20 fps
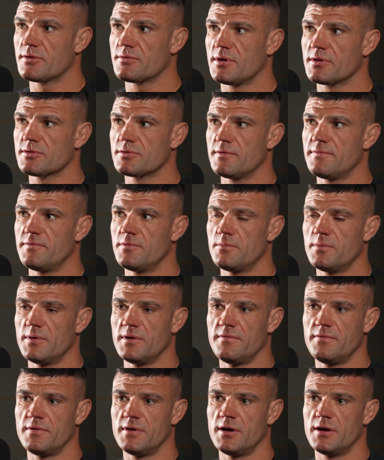so I suffered
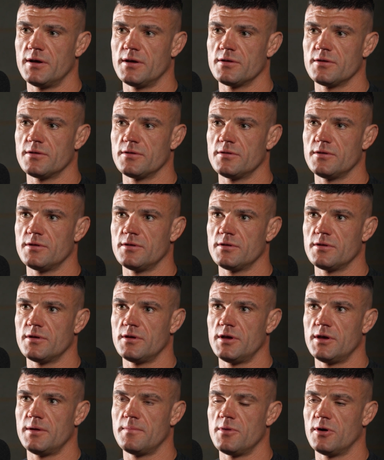with
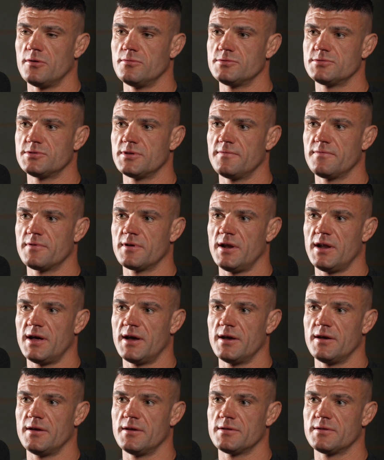ulcerative
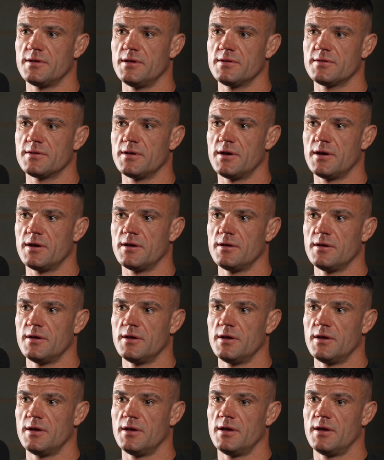colitis. It's a
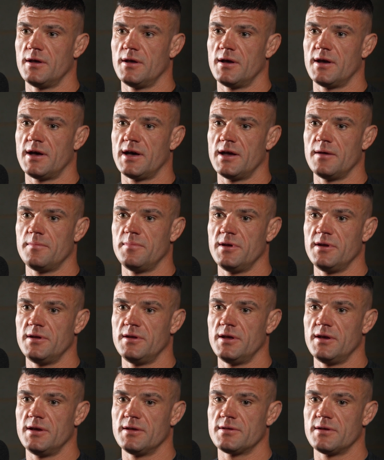
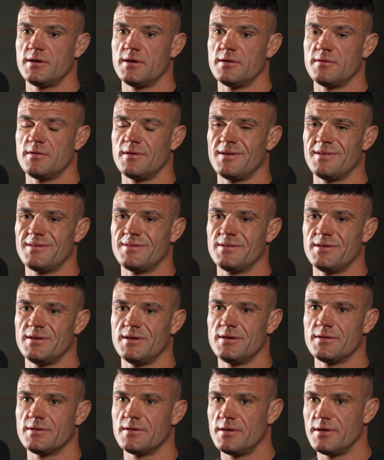IBD.
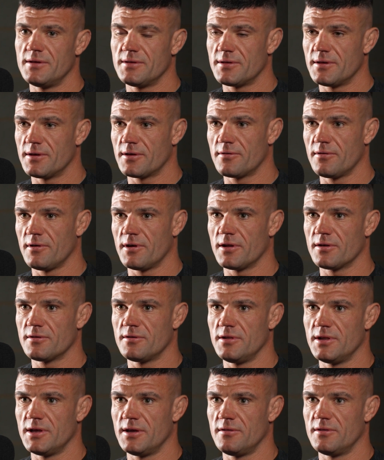It's a chronic
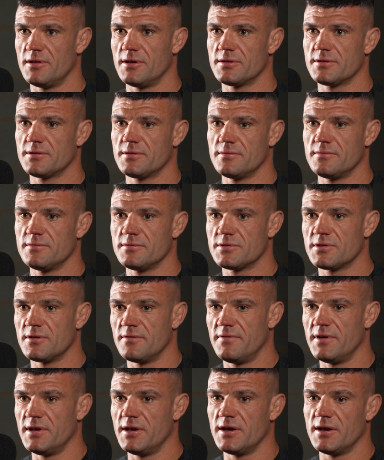illness,
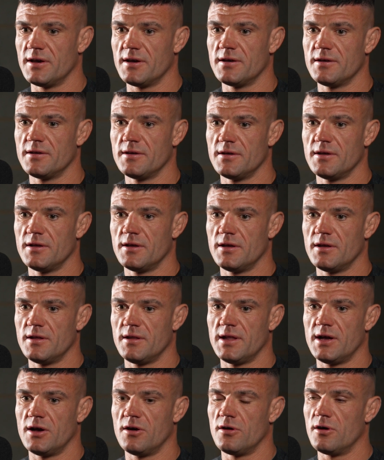severe,
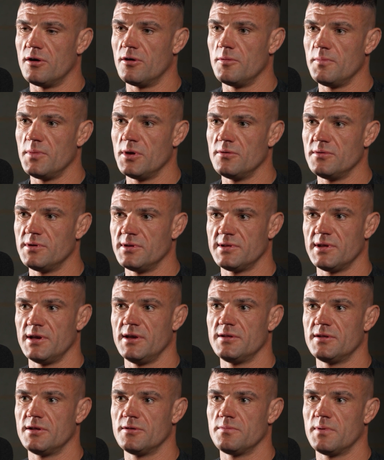like autoimmune
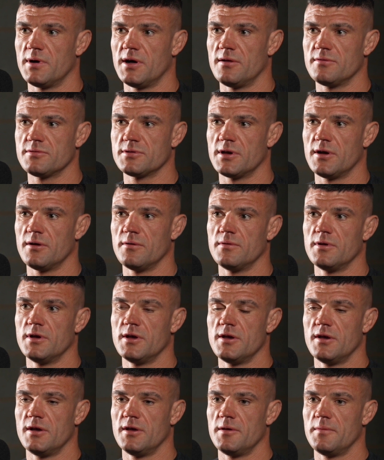disease as well. So
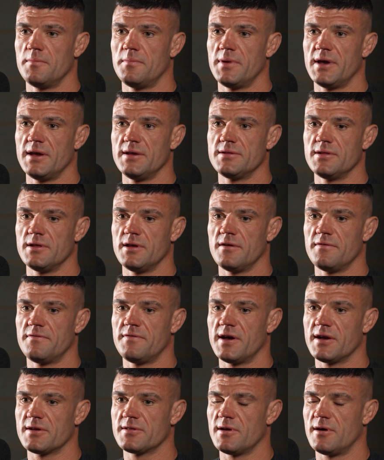basically, it
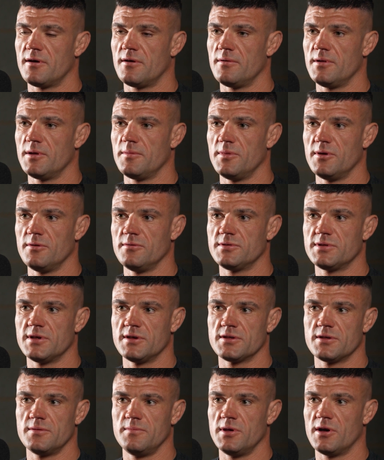affects the whole immune
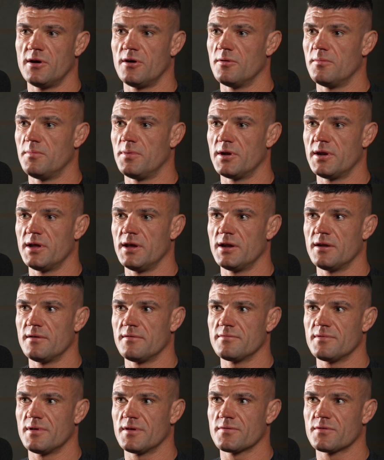system, your whole body. And
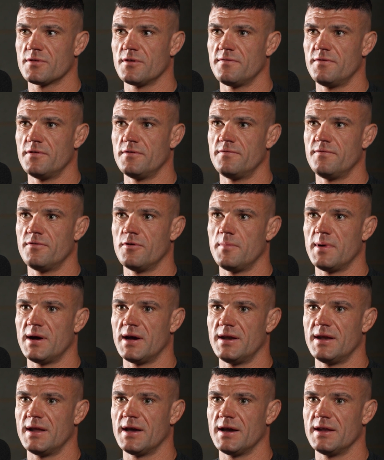I've suffered for
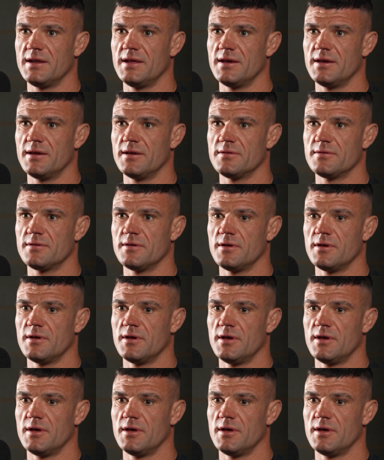about 9 years